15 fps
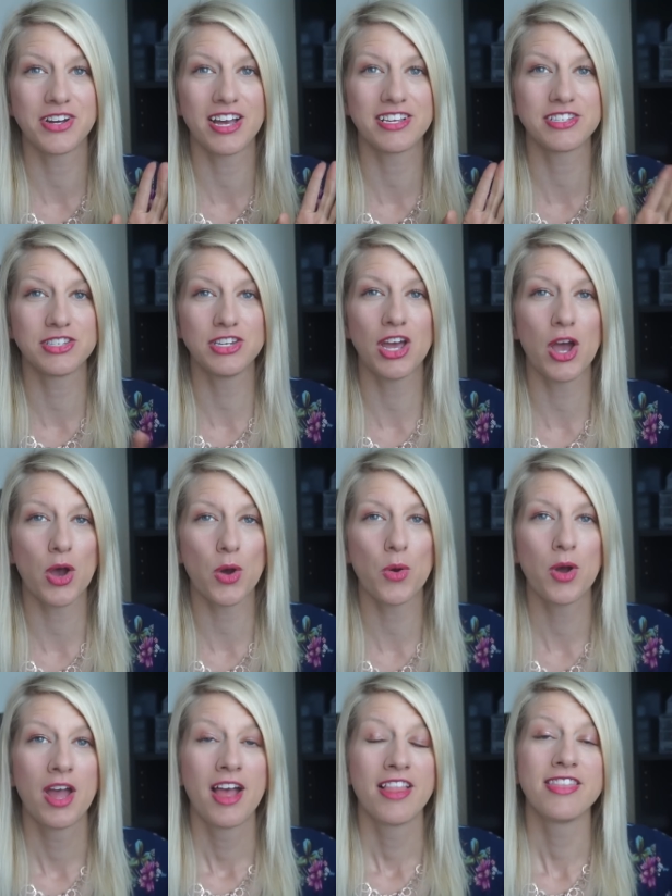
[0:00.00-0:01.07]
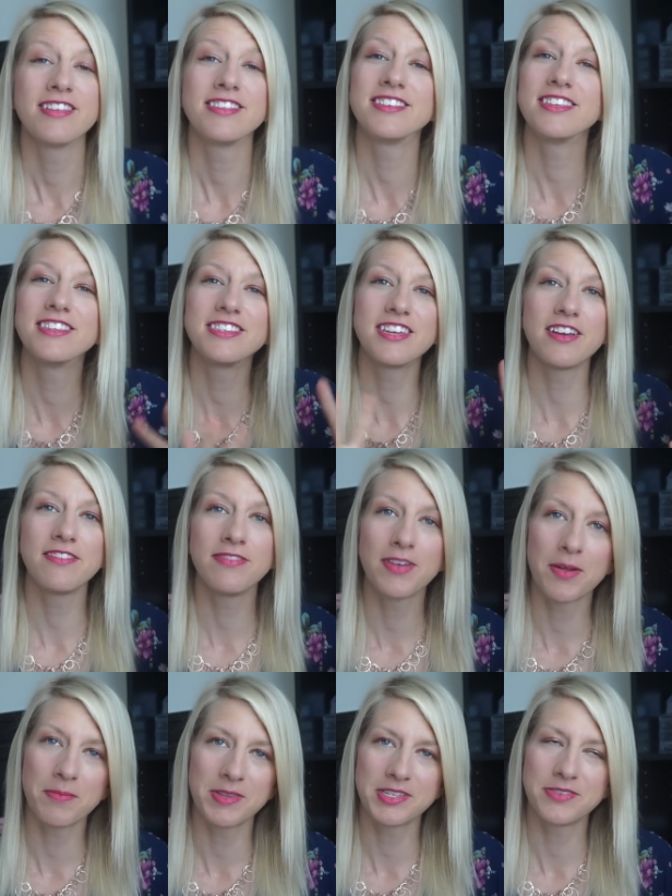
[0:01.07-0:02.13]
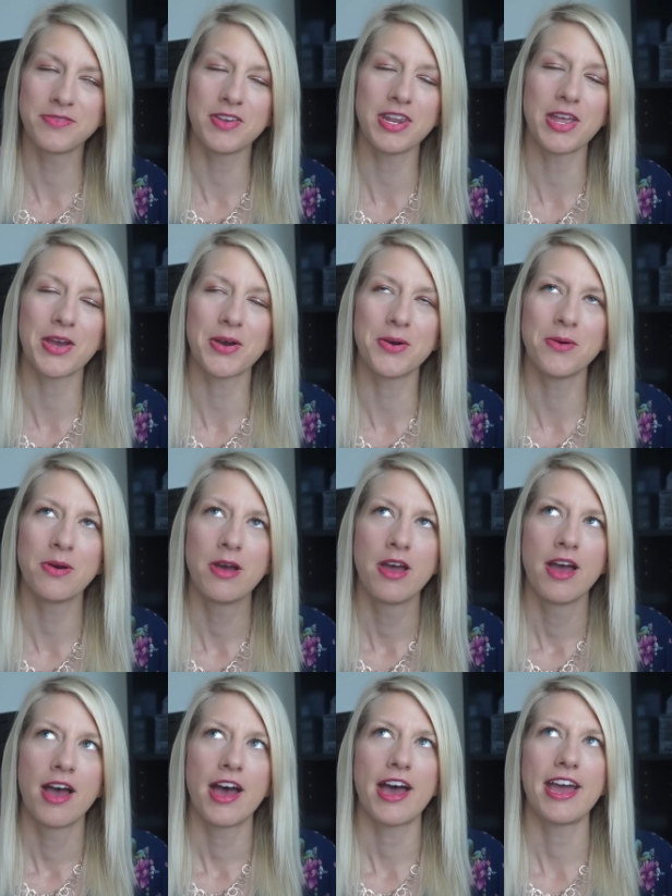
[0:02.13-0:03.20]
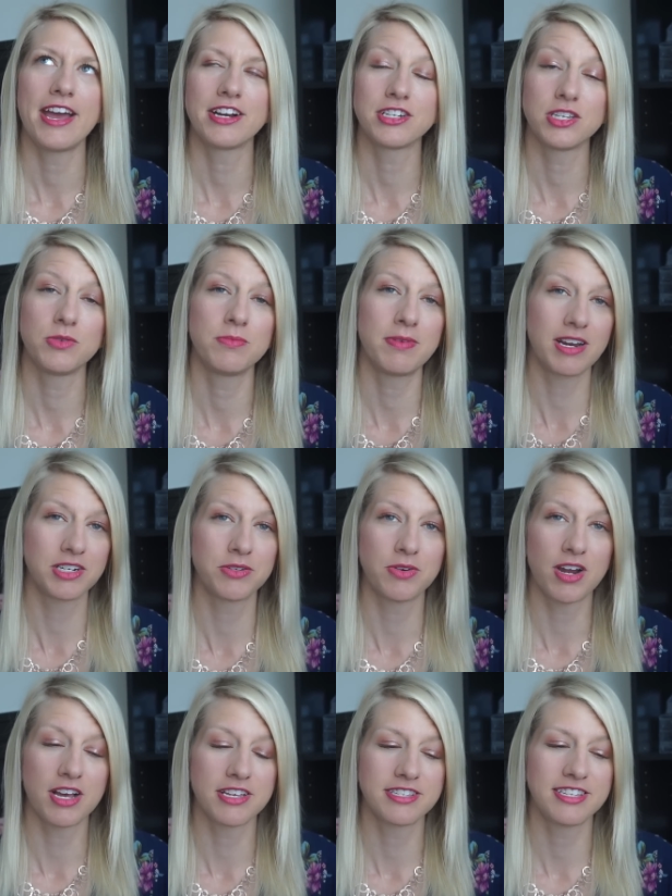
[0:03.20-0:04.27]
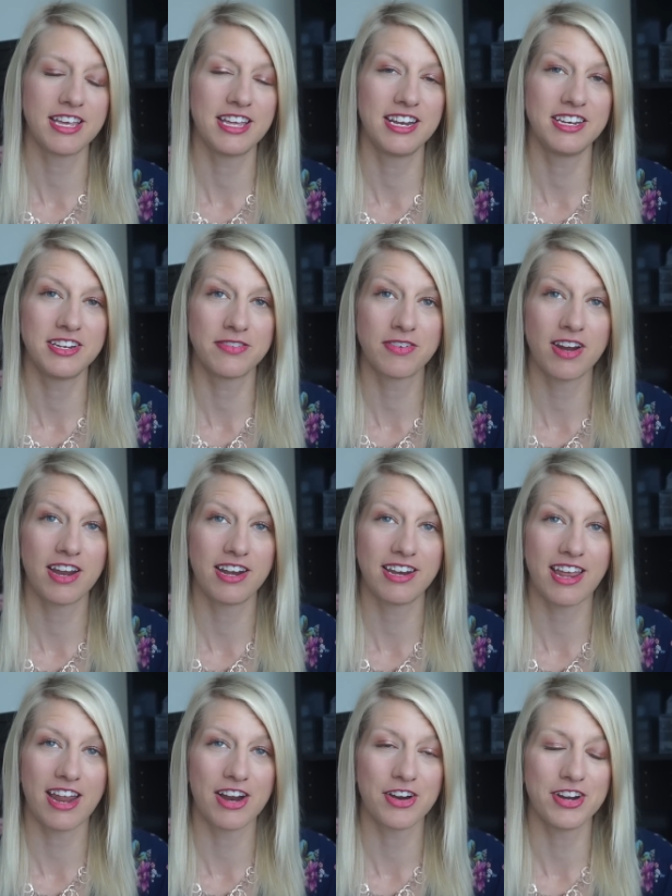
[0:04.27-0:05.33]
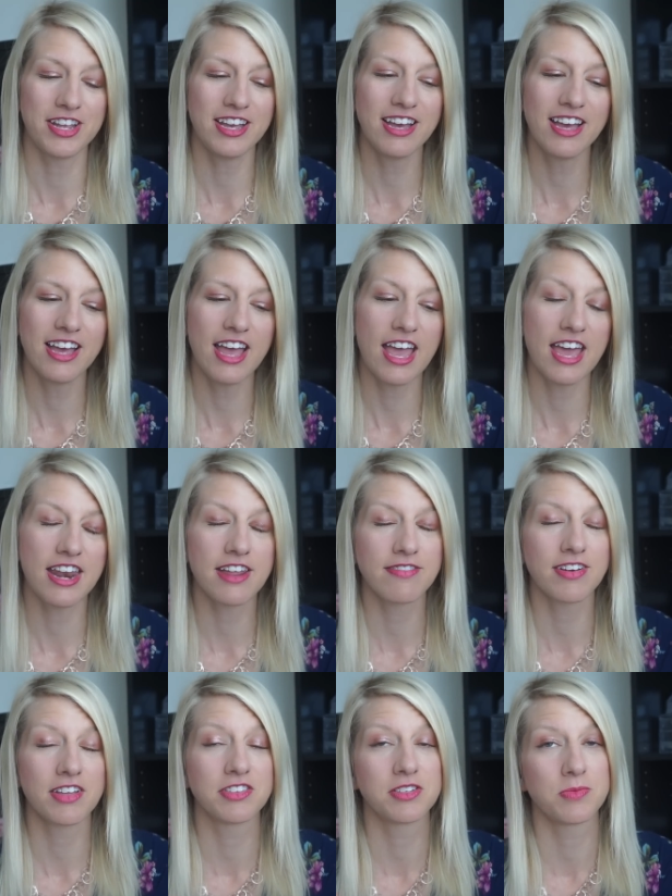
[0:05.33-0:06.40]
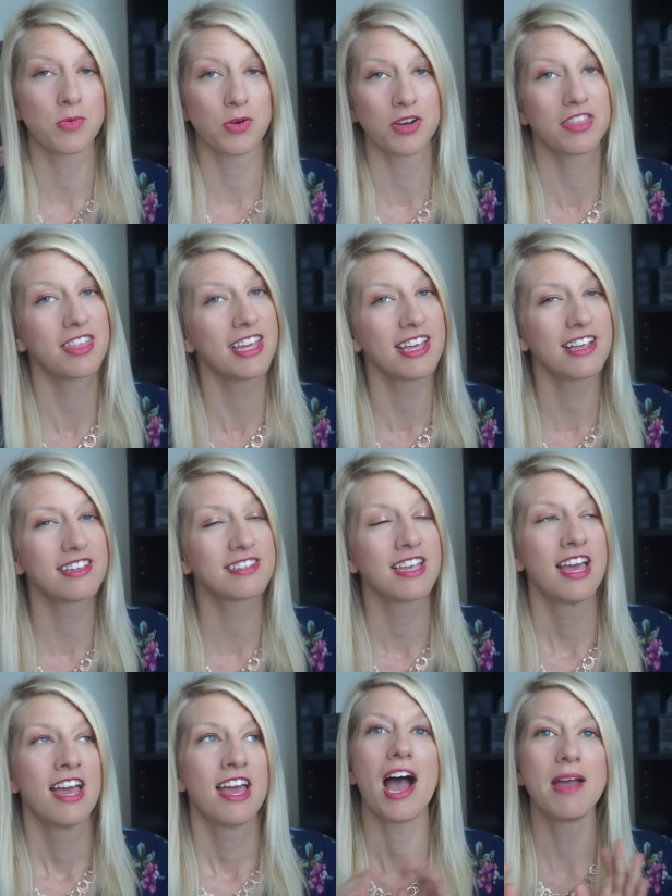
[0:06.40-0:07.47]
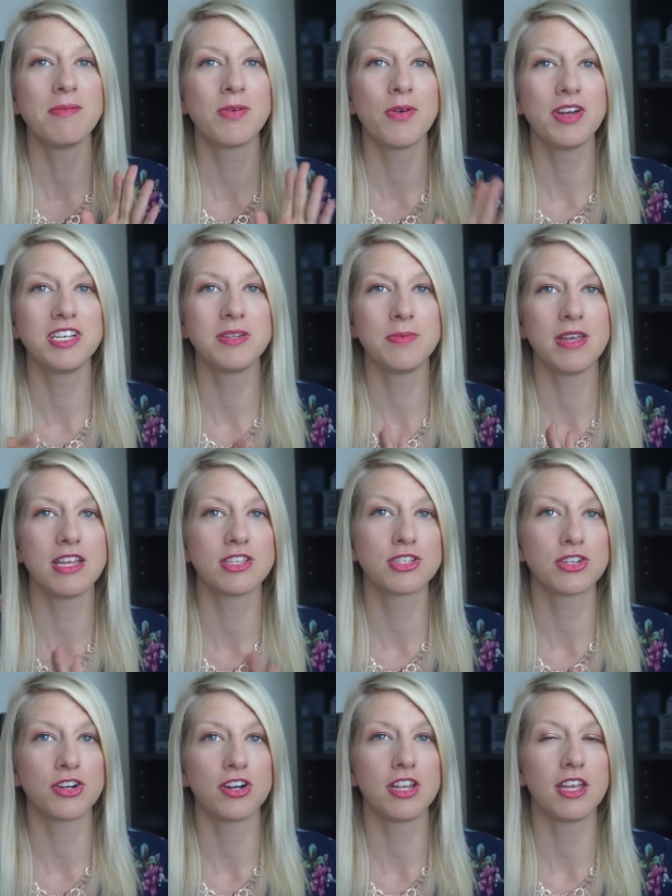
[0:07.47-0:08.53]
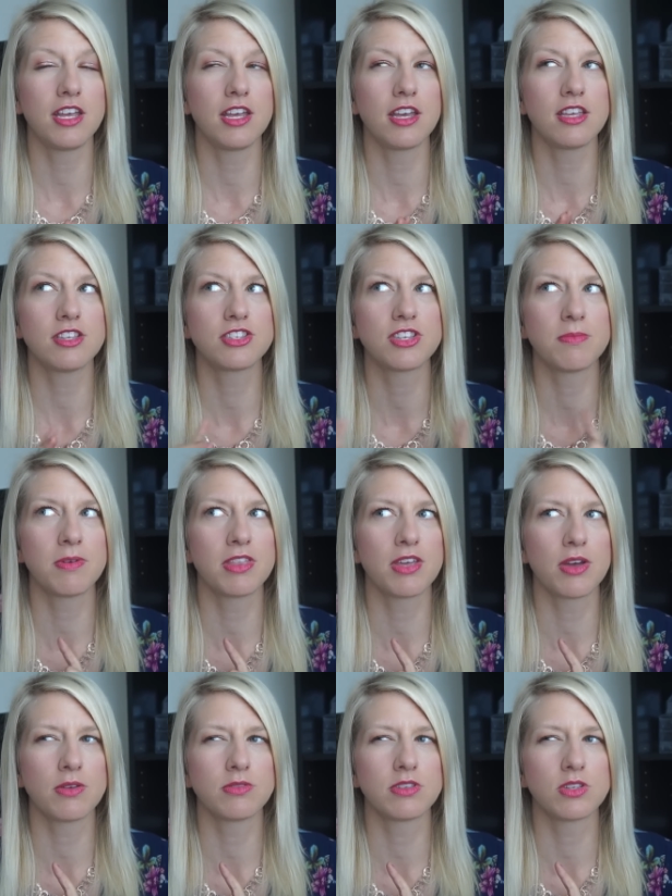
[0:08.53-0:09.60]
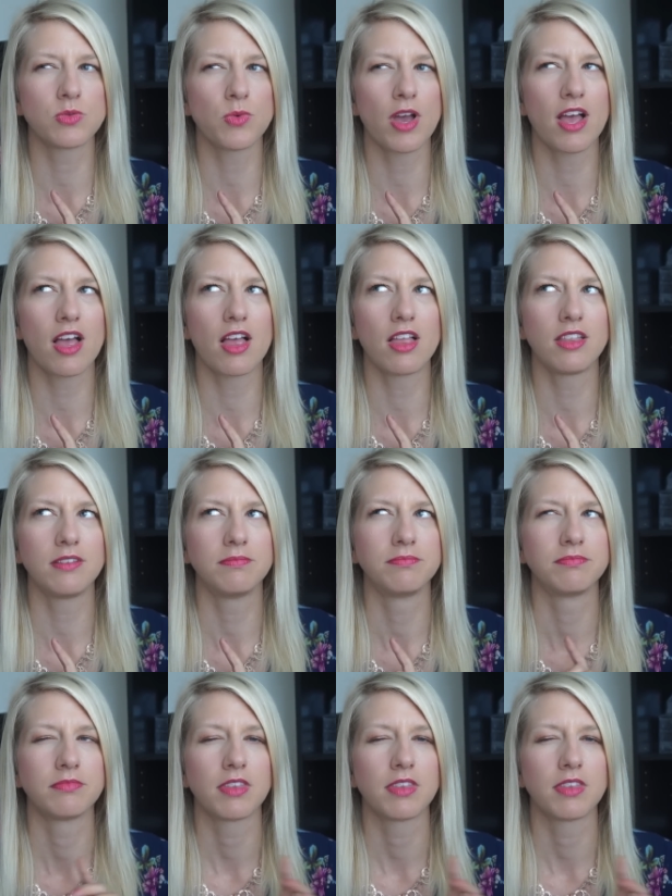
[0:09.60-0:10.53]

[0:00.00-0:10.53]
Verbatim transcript: you guys know that since I filmed this video, I actually went back to Ross in a different area and I found some more things. I'm going to be inserting some of those as well